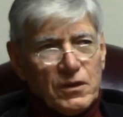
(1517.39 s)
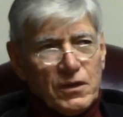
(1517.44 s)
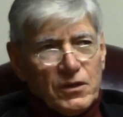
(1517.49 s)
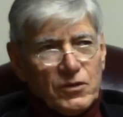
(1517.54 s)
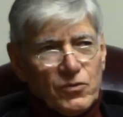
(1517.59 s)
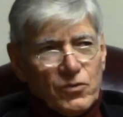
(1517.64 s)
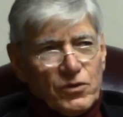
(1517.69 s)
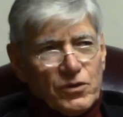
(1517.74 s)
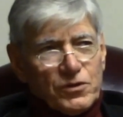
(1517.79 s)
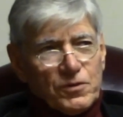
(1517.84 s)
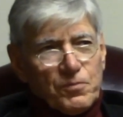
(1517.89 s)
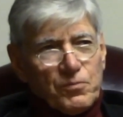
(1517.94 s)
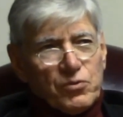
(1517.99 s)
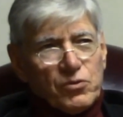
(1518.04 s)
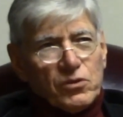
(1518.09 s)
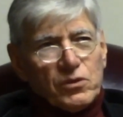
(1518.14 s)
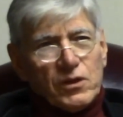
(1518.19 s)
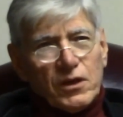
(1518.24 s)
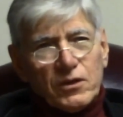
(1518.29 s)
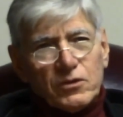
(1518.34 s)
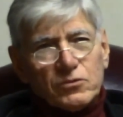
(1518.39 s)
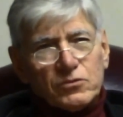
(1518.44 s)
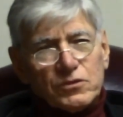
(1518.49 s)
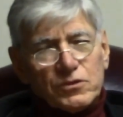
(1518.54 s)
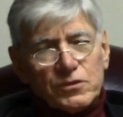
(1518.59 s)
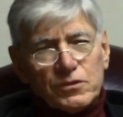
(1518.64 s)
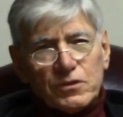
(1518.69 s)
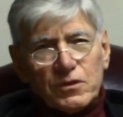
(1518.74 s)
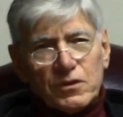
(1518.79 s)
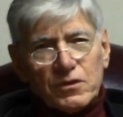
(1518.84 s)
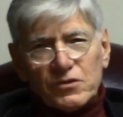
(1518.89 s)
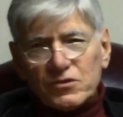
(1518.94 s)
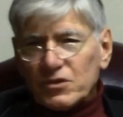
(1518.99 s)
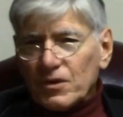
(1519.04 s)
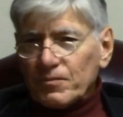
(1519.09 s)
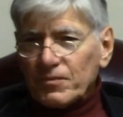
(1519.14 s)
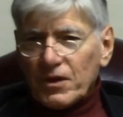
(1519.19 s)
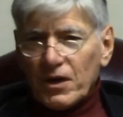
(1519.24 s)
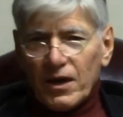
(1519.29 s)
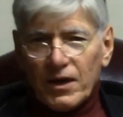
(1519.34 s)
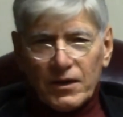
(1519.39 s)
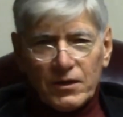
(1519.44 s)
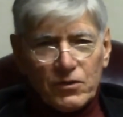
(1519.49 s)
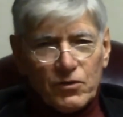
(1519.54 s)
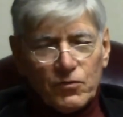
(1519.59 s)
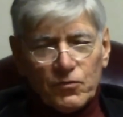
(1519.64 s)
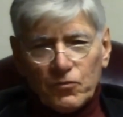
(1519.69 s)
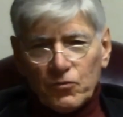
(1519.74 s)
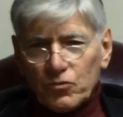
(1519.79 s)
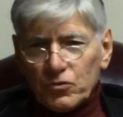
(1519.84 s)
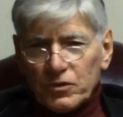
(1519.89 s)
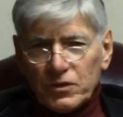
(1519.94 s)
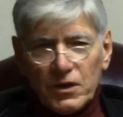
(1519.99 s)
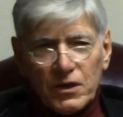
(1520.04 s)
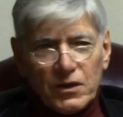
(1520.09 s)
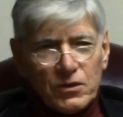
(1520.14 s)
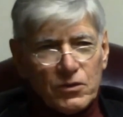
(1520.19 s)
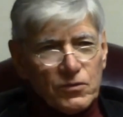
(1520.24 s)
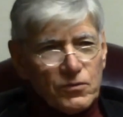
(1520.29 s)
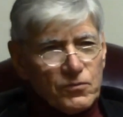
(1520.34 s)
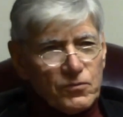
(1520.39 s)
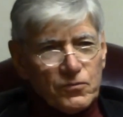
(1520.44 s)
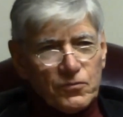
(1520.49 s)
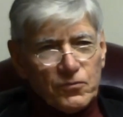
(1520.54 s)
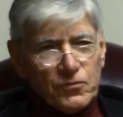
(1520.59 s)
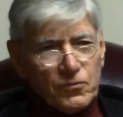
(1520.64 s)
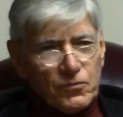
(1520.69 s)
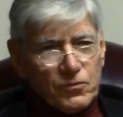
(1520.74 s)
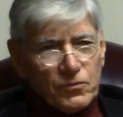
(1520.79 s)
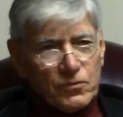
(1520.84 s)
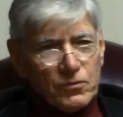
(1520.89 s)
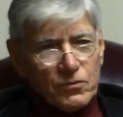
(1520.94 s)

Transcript: in order to pull out some kind of creative